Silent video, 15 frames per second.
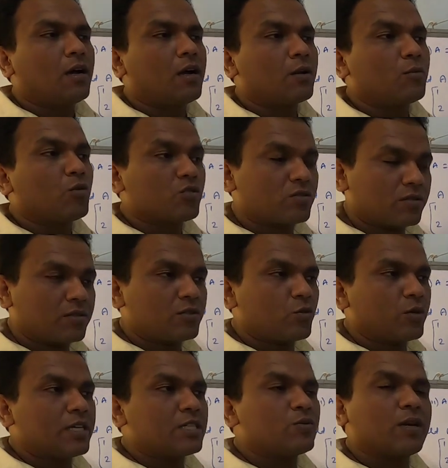And most of the
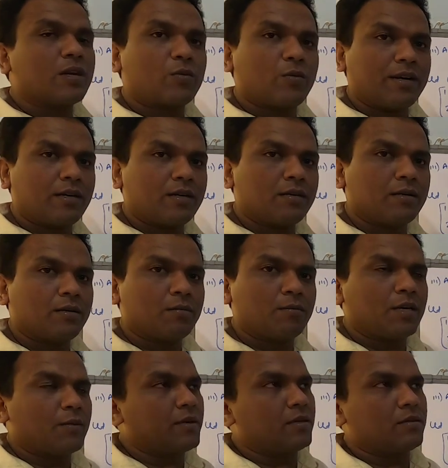students will quit,
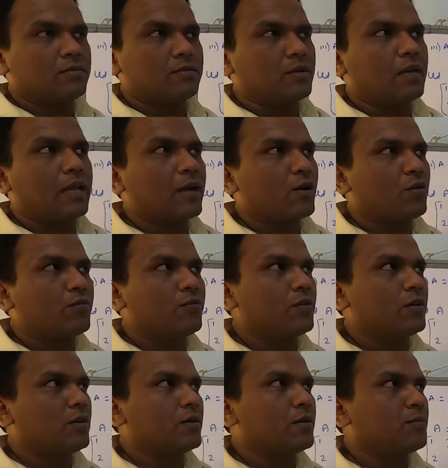maybe lack of
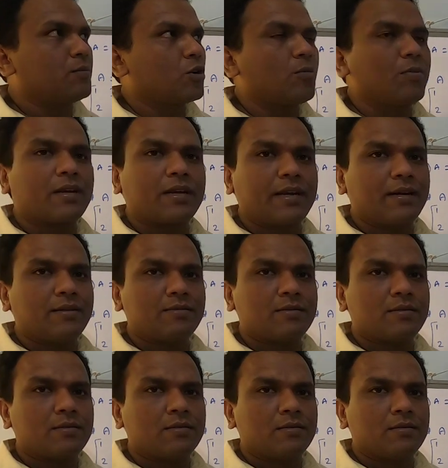proper
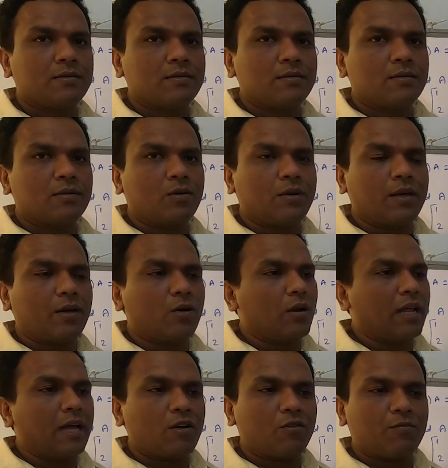guidance, okay, or
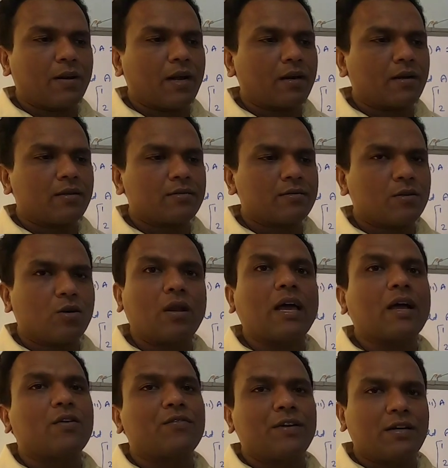lack of practice, or
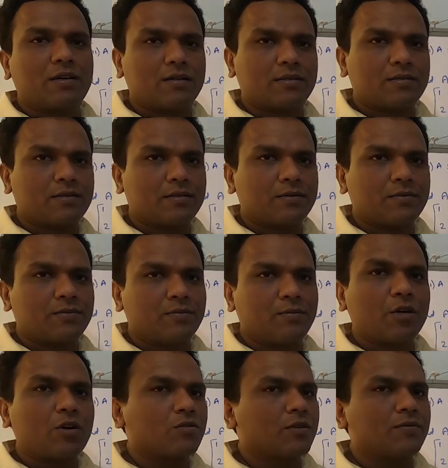lack of interest,
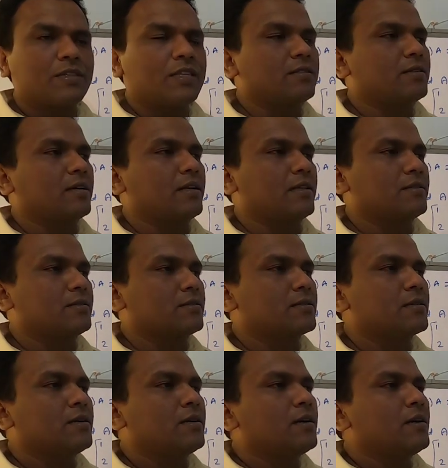because of these 3 reasons.